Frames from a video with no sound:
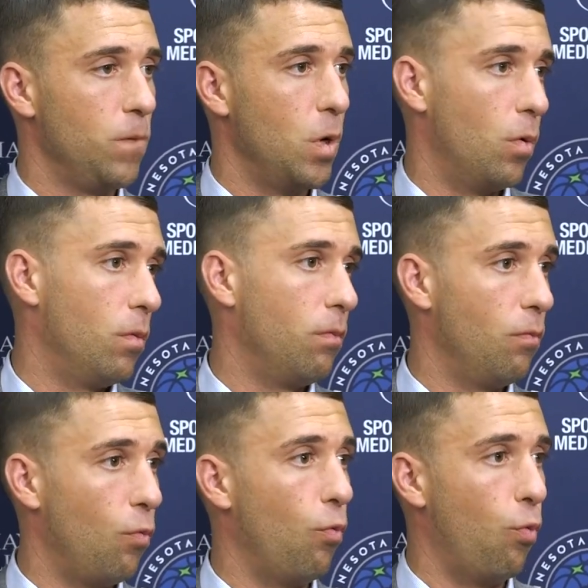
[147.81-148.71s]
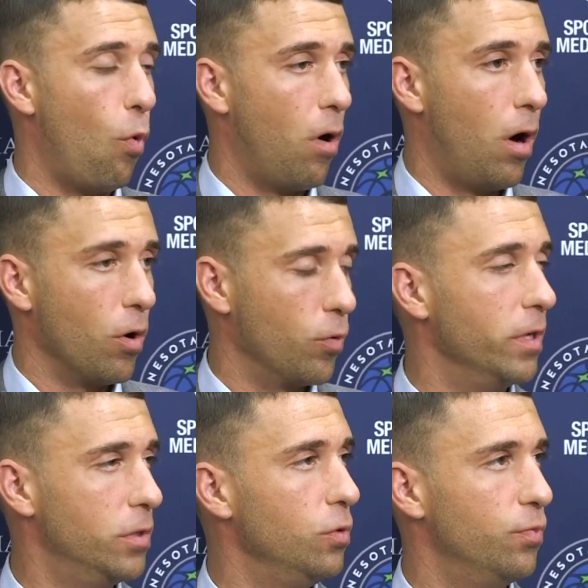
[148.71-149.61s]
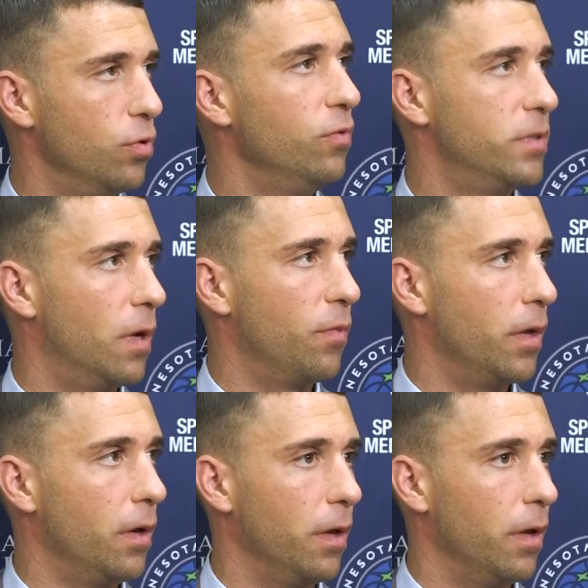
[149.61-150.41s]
you know, hungry to prove something.